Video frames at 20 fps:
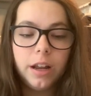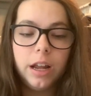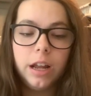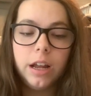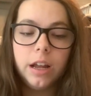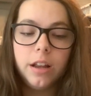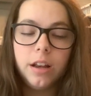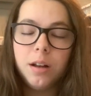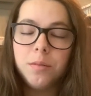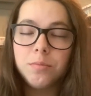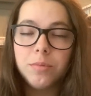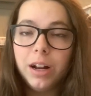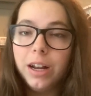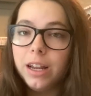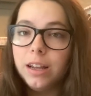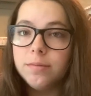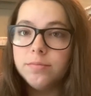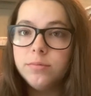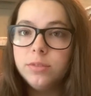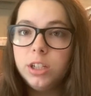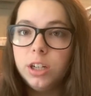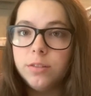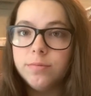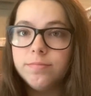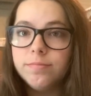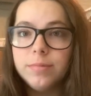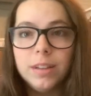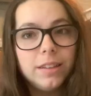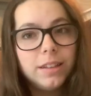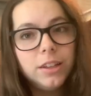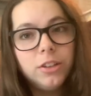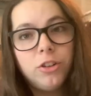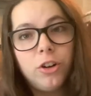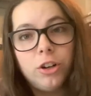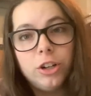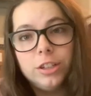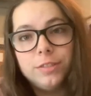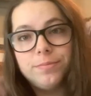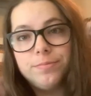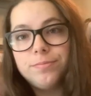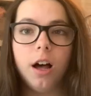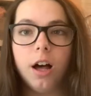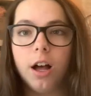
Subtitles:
and I'm ready. So let's get started.